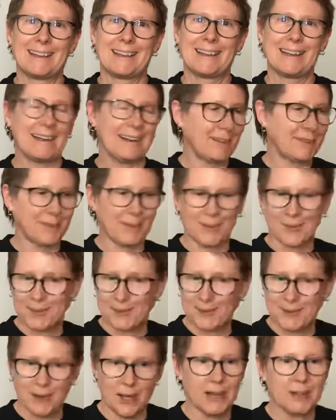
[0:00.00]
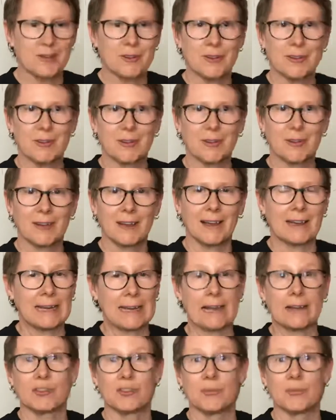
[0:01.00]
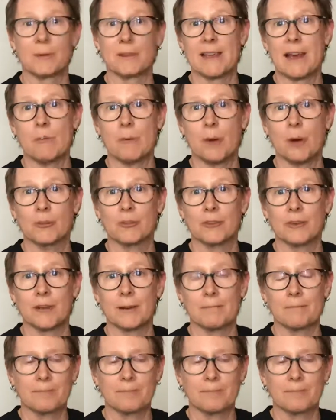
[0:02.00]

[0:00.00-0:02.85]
and it's just touch, a connection without motion.